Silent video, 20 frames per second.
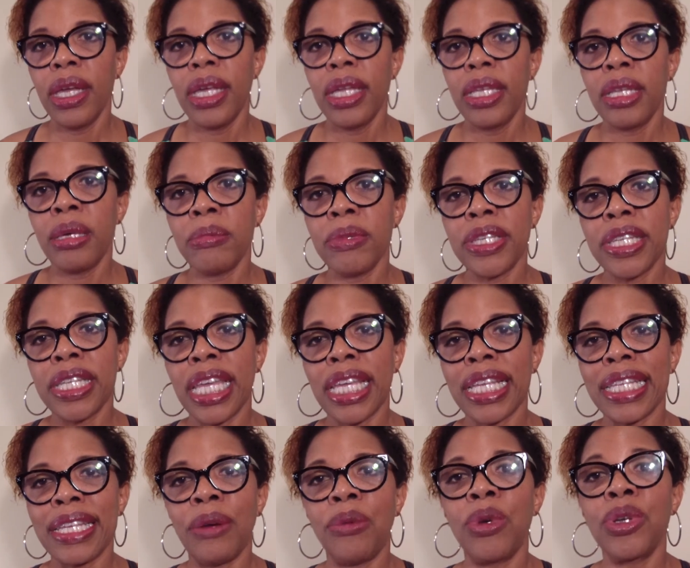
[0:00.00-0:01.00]
Number
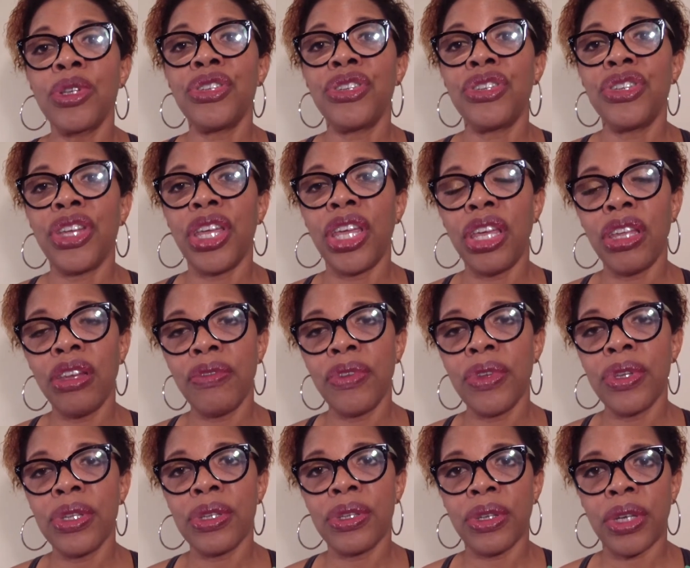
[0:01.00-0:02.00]
6, I want you to
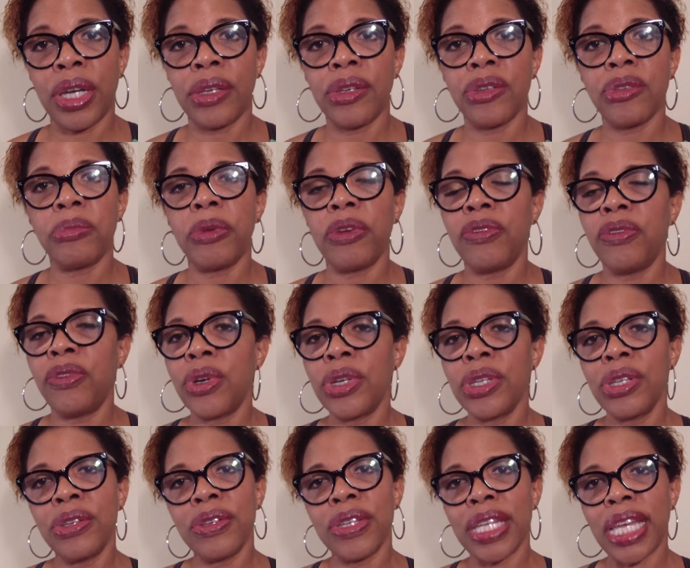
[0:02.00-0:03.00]
interview the trainers before
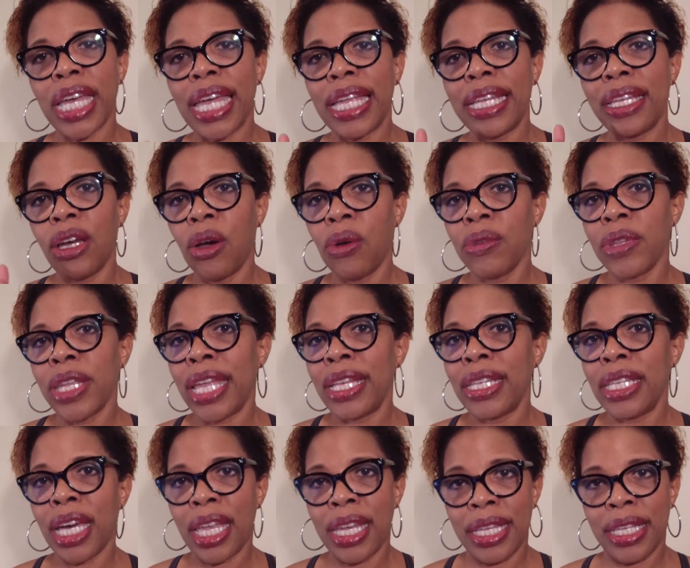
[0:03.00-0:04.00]
you sign on that
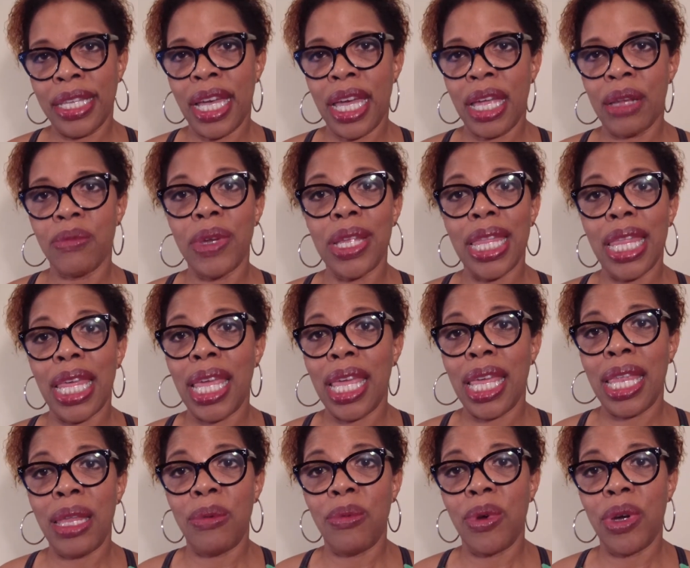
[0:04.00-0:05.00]
dotted line with
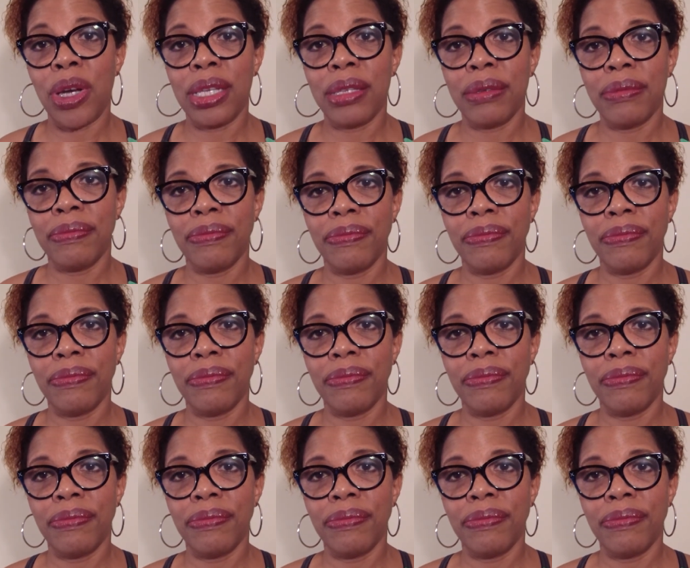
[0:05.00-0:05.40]
anyone.